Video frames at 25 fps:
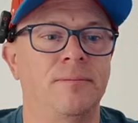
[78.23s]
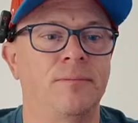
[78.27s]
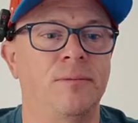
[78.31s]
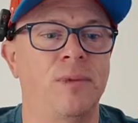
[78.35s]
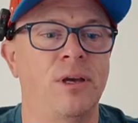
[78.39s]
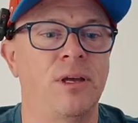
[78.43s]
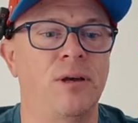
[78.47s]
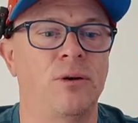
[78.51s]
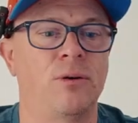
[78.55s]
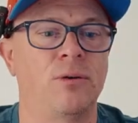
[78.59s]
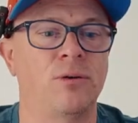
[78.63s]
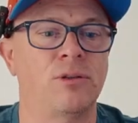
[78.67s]

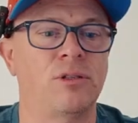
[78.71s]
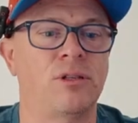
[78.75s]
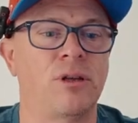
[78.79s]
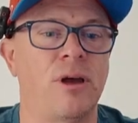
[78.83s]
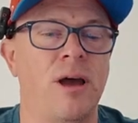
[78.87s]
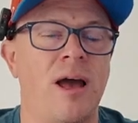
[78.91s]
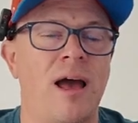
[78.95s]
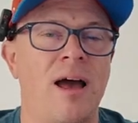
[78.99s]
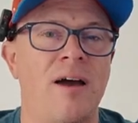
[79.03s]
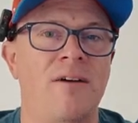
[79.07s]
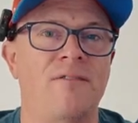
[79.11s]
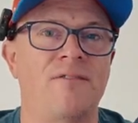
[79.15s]
We
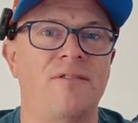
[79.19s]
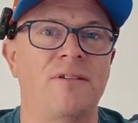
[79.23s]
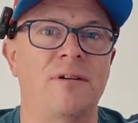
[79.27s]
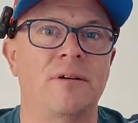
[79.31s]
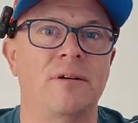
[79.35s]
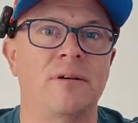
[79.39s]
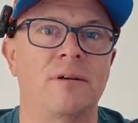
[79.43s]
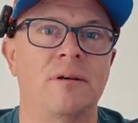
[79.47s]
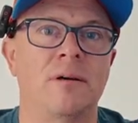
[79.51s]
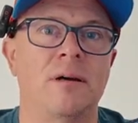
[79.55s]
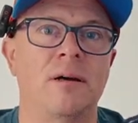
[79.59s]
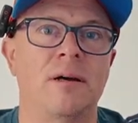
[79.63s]
also have
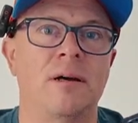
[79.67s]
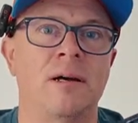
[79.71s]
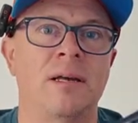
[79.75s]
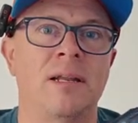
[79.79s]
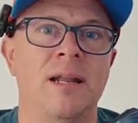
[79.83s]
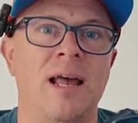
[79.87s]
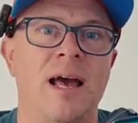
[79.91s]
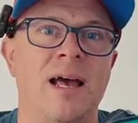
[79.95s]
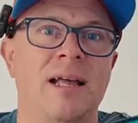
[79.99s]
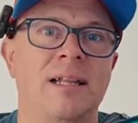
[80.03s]
an